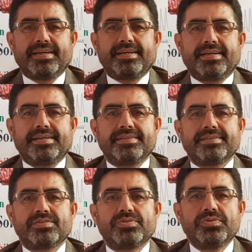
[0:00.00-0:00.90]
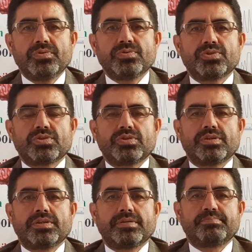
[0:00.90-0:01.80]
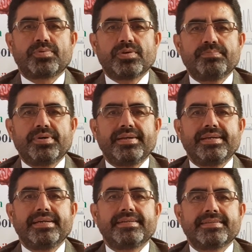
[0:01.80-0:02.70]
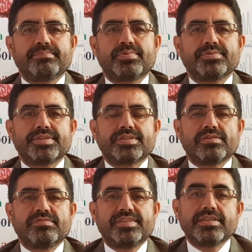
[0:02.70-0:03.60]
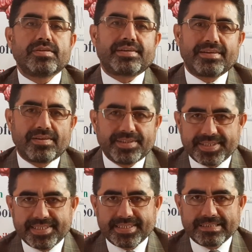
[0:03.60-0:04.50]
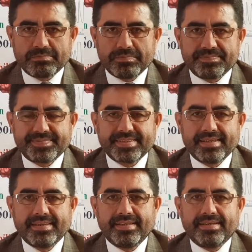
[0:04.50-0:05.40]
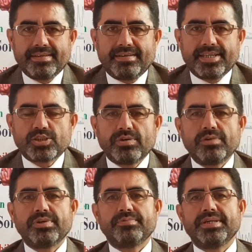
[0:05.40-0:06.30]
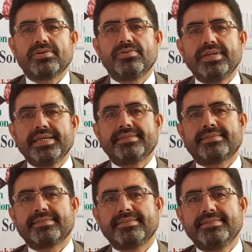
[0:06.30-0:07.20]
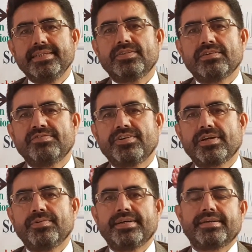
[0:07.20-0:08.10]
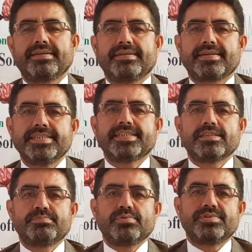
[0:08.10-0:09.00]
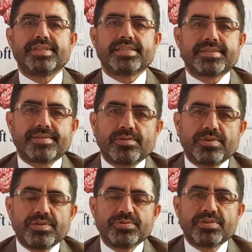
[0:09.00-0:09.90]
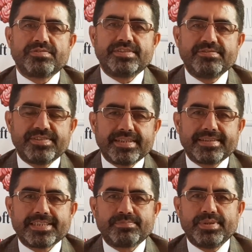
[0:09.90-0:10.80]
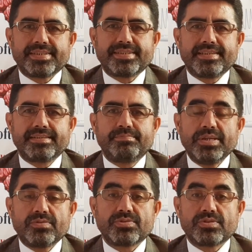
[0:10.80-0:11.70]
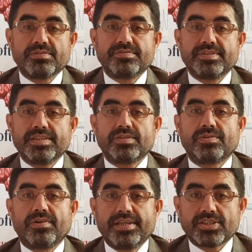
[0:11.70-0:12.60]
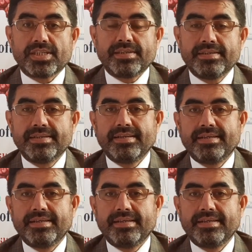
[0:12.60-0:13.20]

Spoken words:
and to use properly in the process of data analysis. Actually, when we collect data for our research projects through the use of different aspects and methods of data collection,